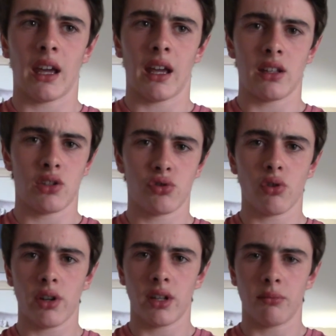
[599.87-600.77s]
and
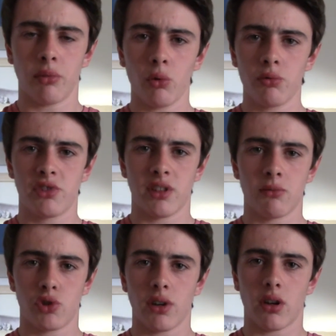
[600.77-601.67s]
try and pull some
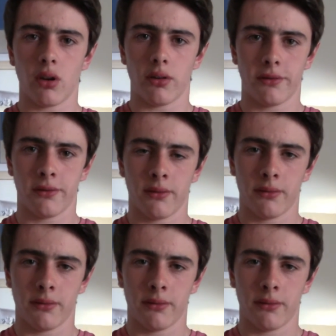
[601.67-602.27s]
trick off,